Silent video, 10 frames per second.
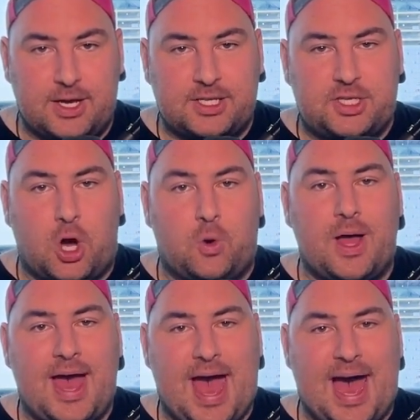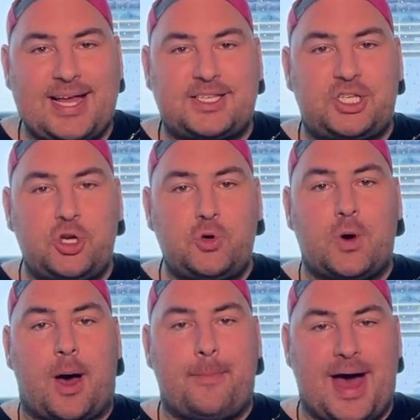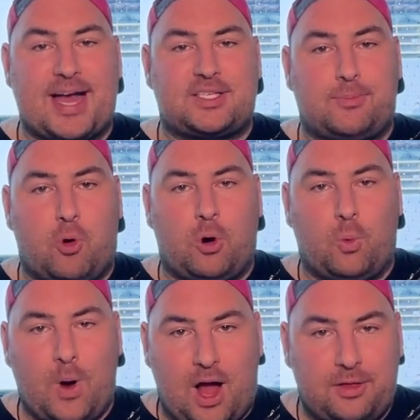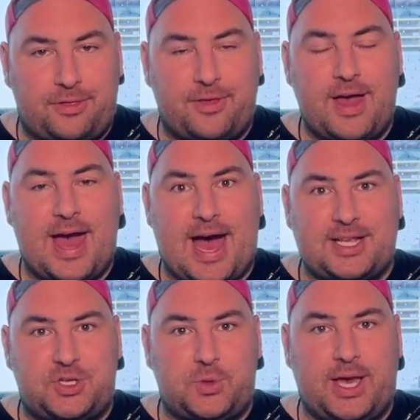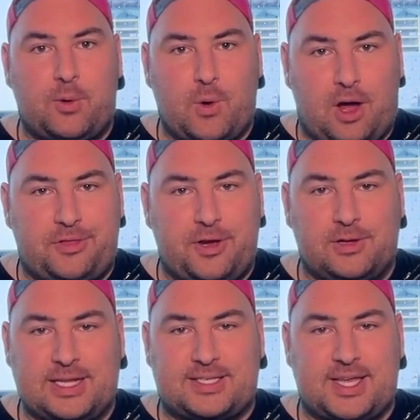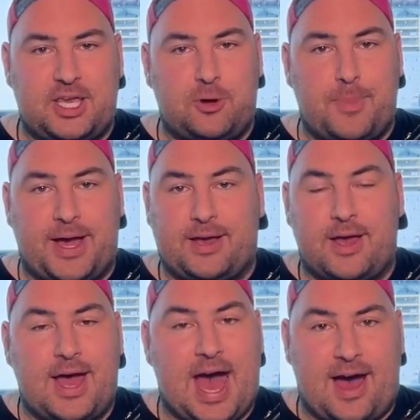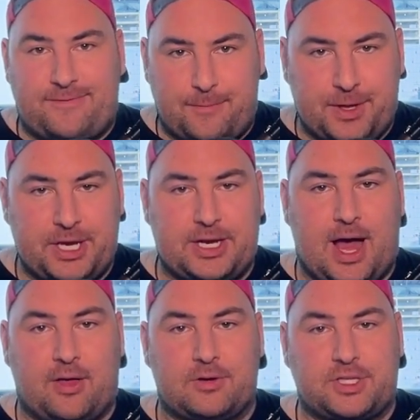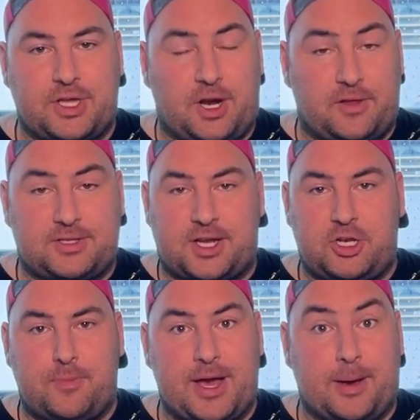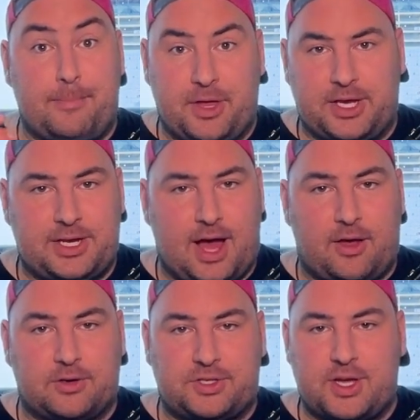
So, as you amass more wealth, as you get wealthier, let's say you make half a million dollars, and then all of a sudden you make a million dollars,